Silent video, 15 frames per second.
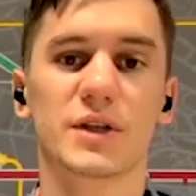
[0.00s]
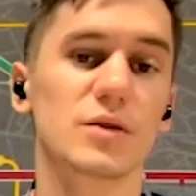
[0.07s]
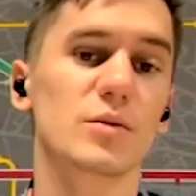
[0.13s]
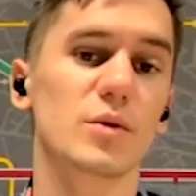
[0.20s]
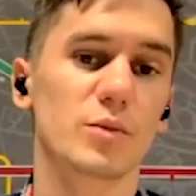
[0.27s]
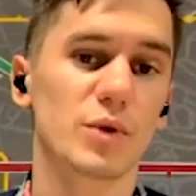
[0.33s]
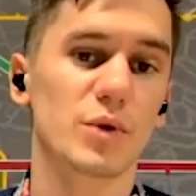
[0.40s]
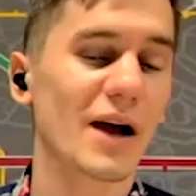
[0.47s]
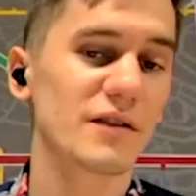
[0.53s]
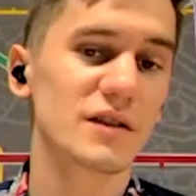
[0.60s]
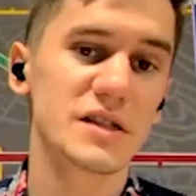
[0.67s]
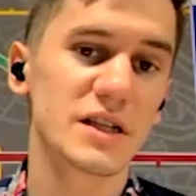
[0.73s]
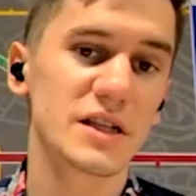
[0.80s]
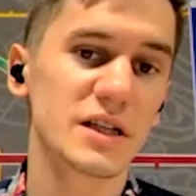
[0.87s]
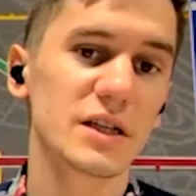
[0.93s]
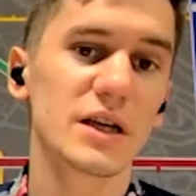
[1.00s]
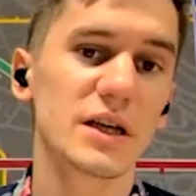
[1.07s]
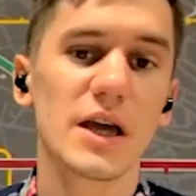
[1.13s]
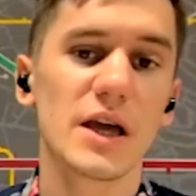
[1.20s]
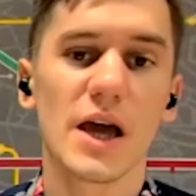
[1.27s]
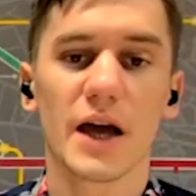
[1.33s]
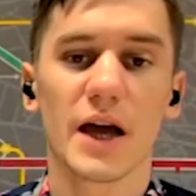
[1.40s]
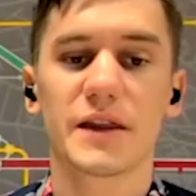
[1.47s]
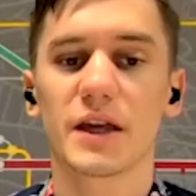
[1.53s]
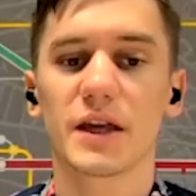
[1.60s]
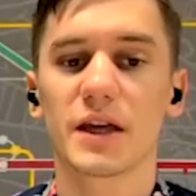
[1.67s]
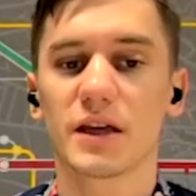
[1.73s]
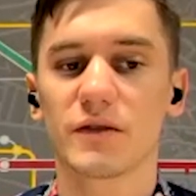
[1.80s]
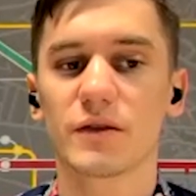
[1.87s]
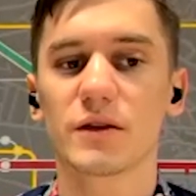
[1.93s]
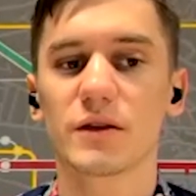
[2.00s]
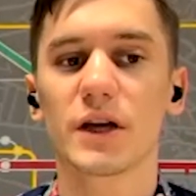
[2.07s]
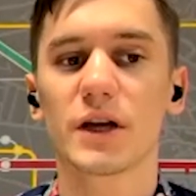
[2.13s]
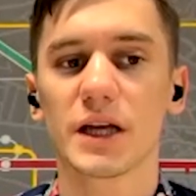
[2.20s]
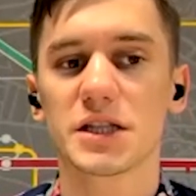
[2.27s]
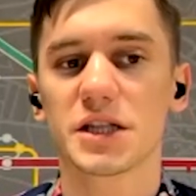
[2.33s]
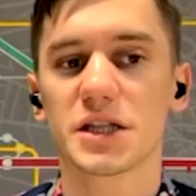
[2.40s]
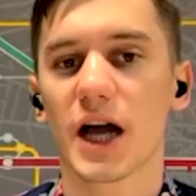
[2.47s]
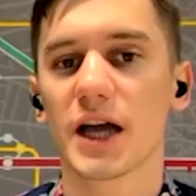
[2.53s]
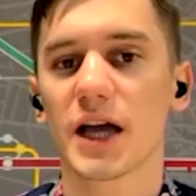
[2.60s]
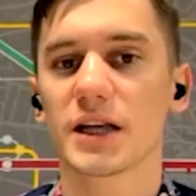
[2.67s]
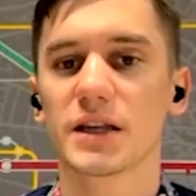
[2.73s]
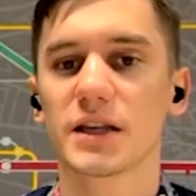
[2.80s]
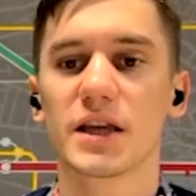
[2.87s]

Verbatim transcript: human privacy i think if you look at china